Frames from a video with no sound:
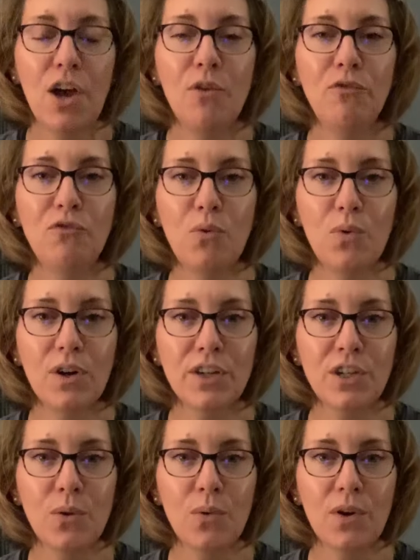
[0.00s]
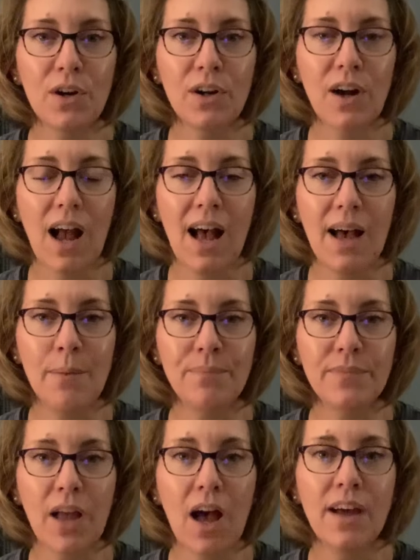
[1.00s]
for your
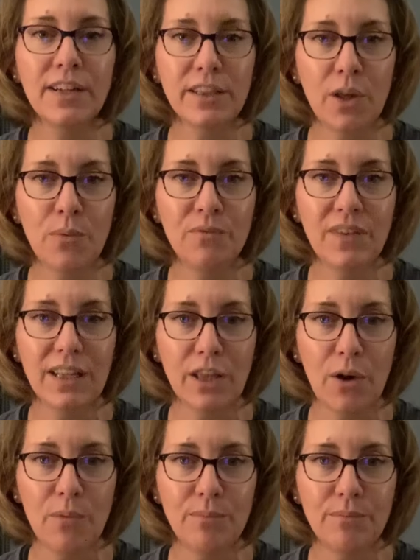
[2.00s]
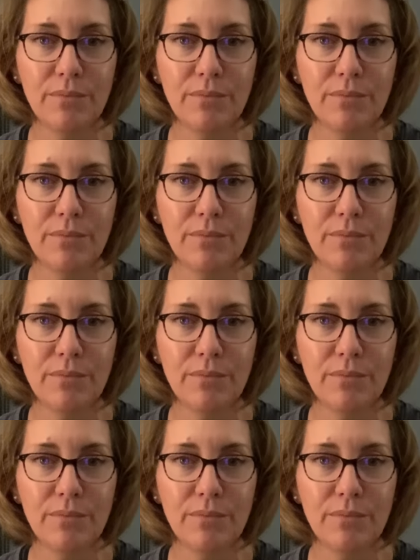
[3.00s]
Anulom Vilom.